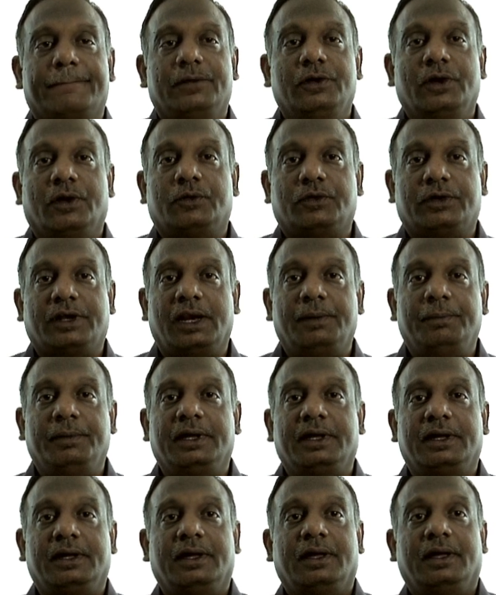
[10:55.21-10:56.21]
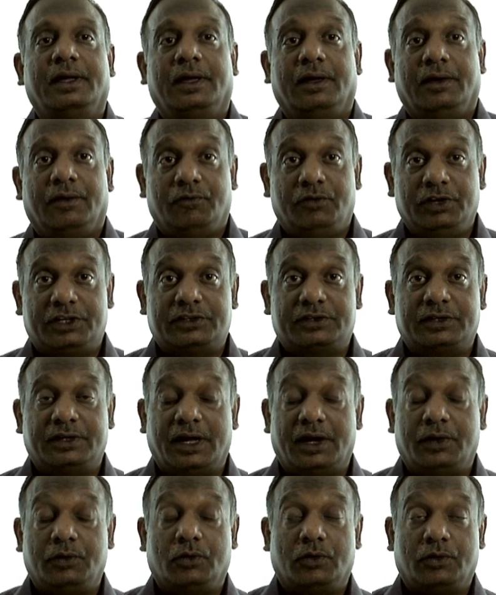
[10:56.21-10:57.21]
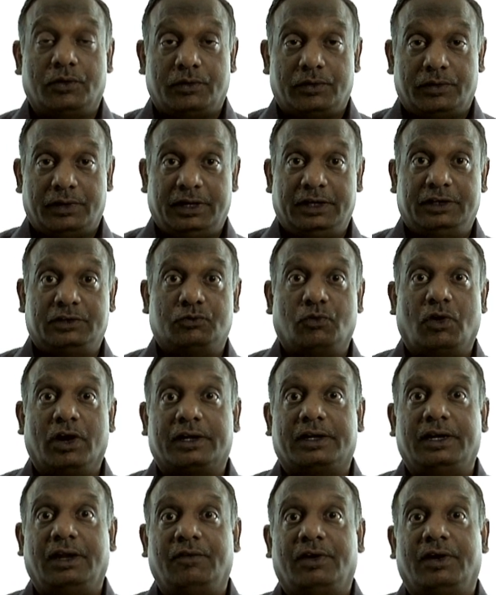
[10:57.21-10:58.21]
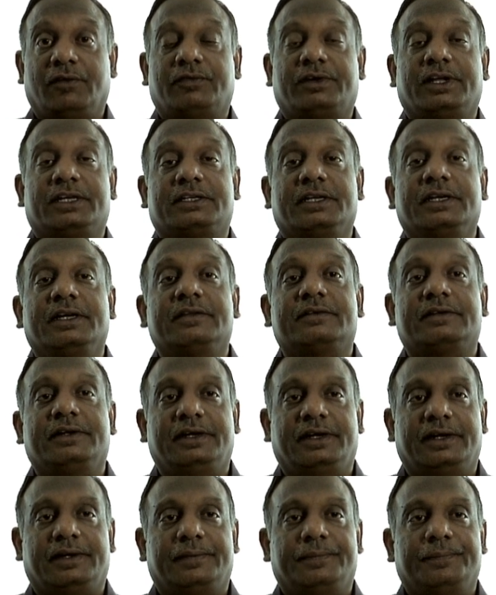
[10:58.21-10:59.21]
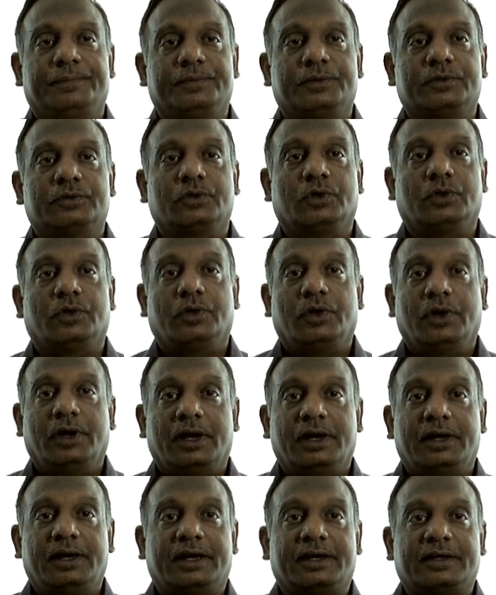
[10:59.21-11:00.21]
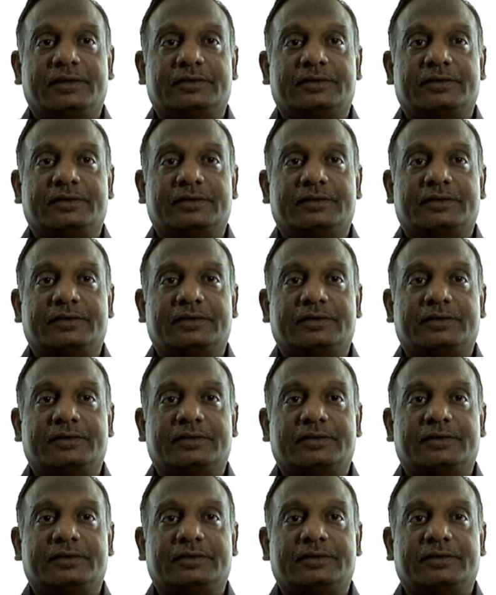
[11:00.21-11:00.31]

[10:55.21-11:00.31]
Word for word: You have to tell me which scenario is what level of testing is needed. So, let